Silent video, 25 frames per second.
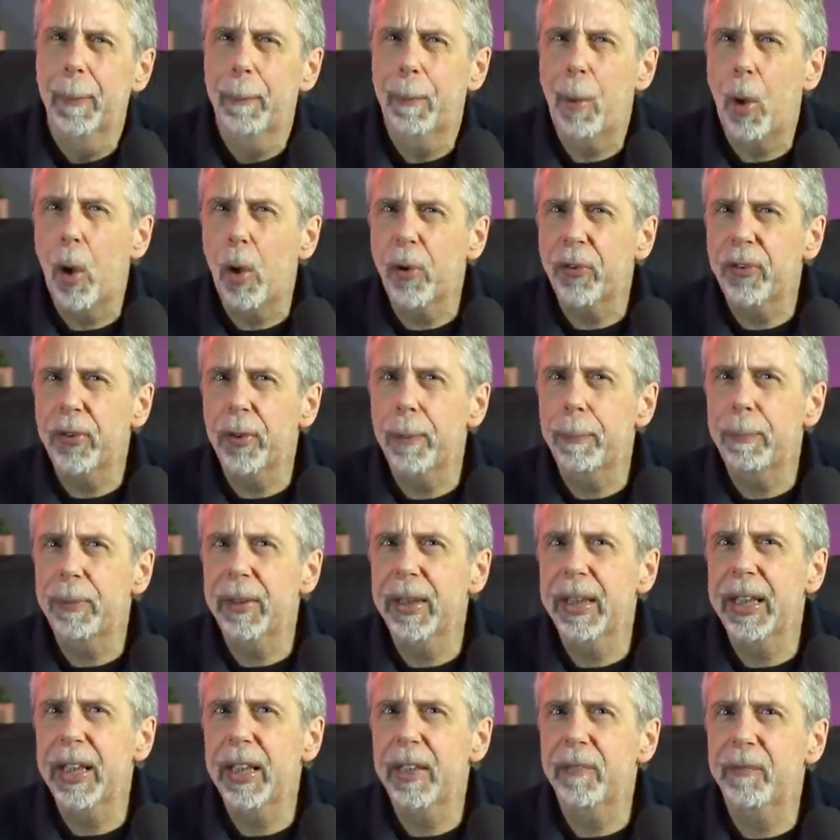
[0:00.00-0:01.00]

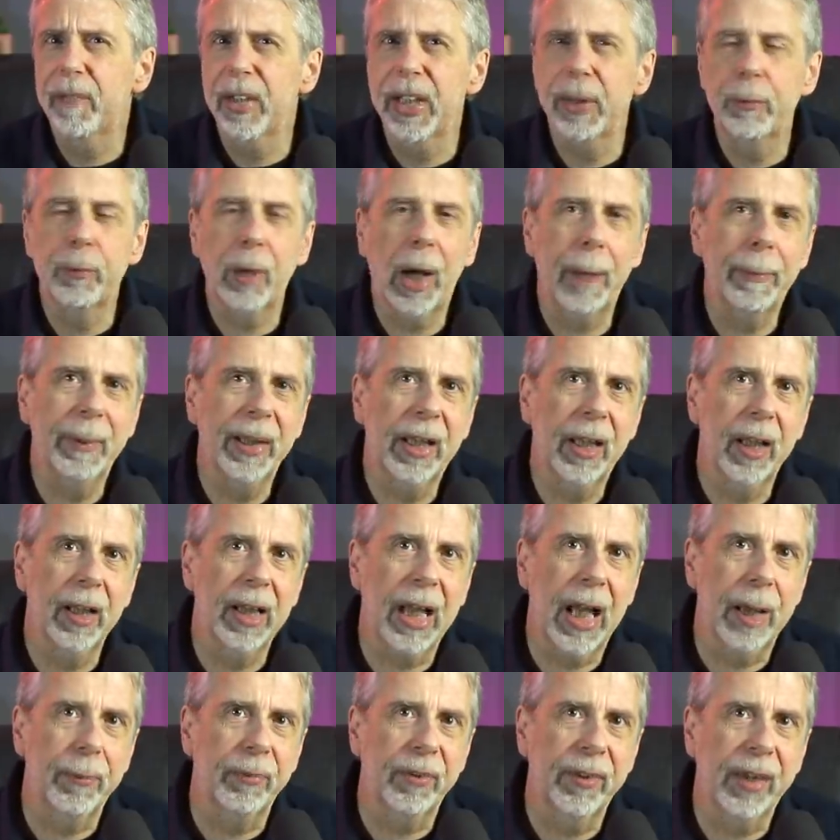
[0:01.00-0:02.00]
Possibly the rapid
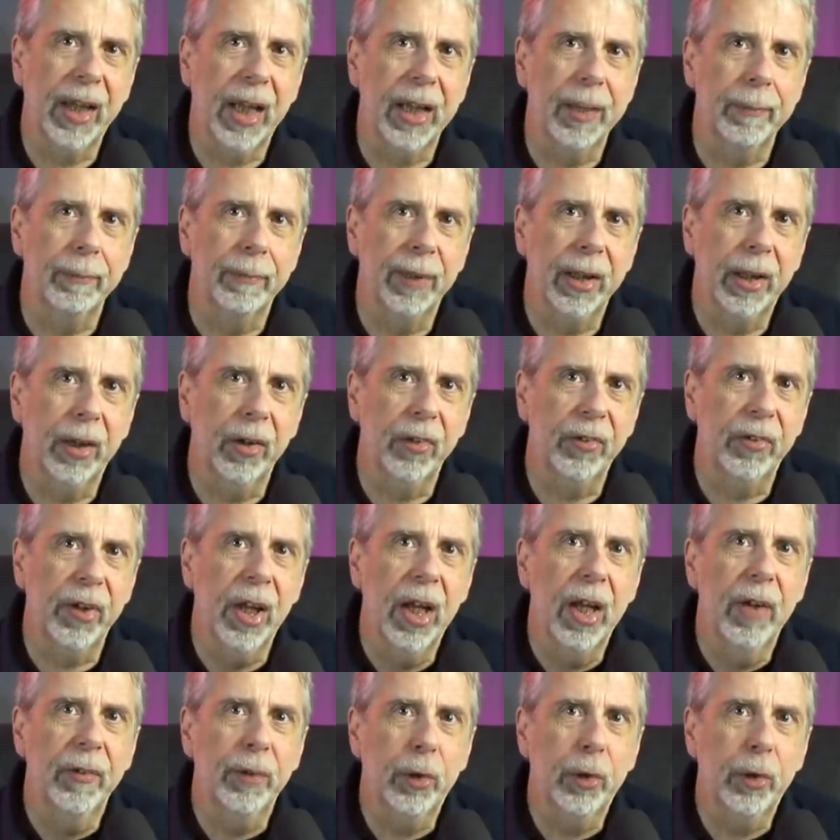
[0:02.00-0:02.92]
collapse came because